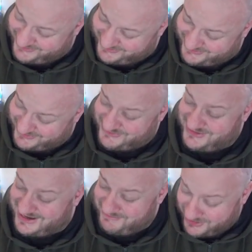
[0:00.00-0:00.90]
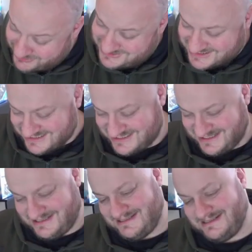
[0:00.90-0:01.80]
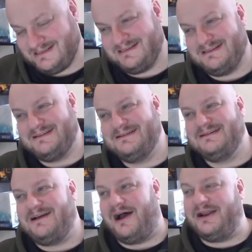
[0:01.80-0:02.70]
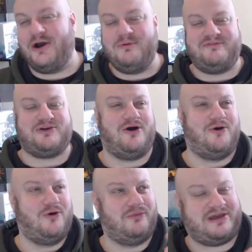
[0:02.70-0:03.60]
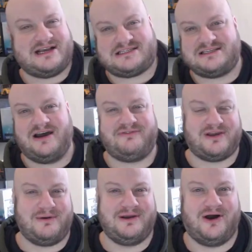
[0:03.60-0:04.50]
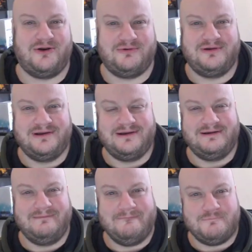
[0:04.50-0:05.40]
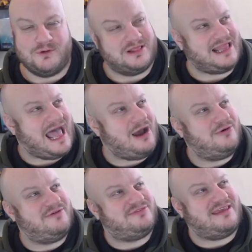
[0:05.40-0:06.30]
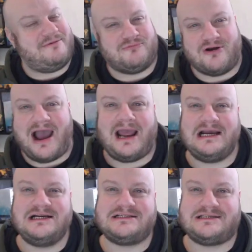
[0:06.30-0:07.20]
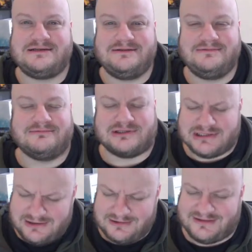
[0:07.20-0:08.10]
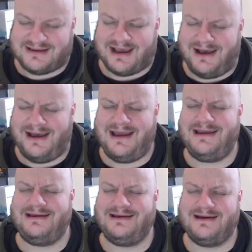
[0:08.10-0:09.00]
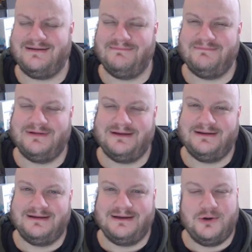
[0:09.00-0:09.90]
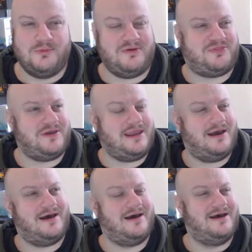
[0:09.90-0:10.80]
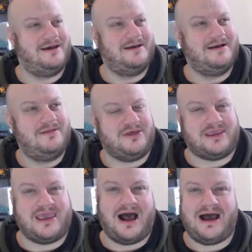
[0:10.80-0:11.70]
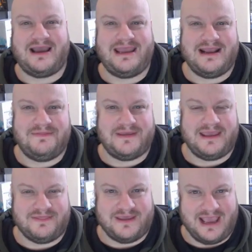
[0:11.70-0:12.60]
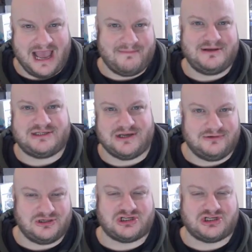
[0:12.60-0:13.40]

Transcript: holy Moses. I know we've got all that stuff going on with Loud of them Rangs, Return of the Kang, with the uh, the guy in the the Amazon